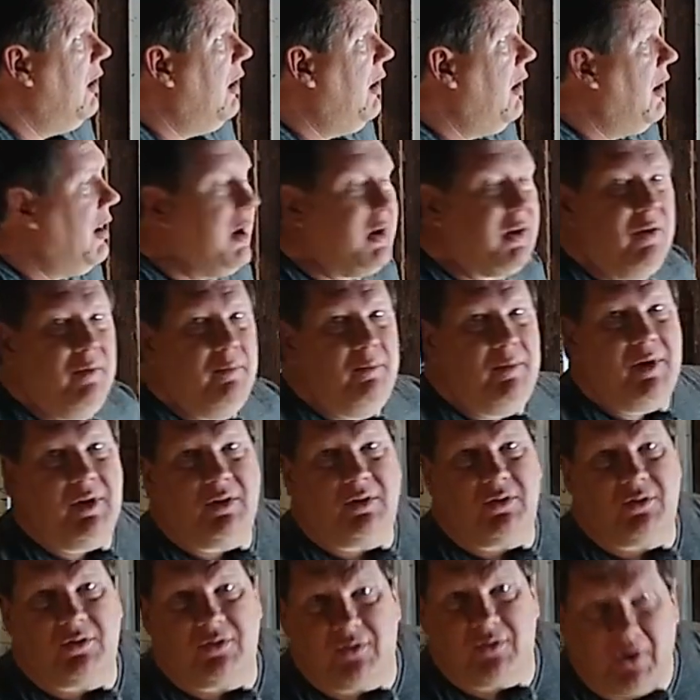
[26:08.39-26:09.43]
And I could
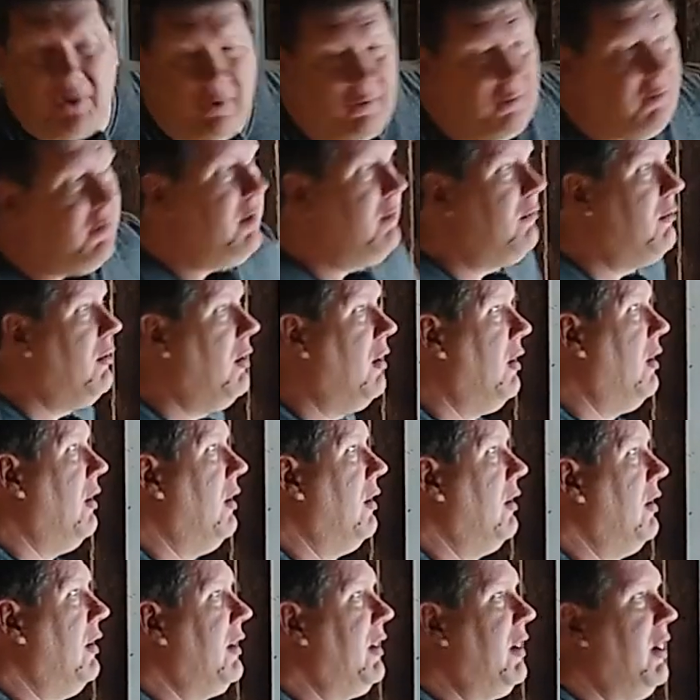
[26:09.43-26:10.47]
be totally wrong.